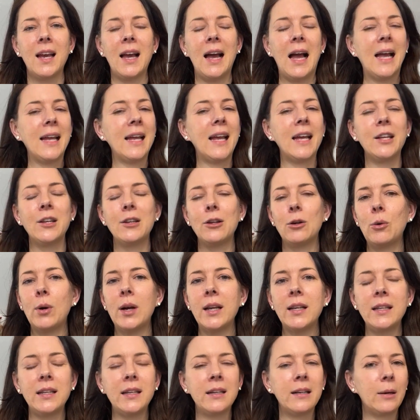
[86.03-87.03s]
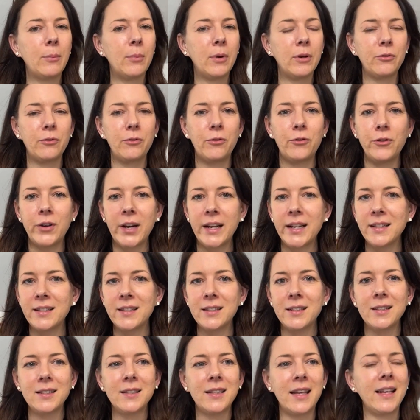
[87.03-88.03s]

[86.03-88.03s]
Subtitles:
I had no idea about phrases.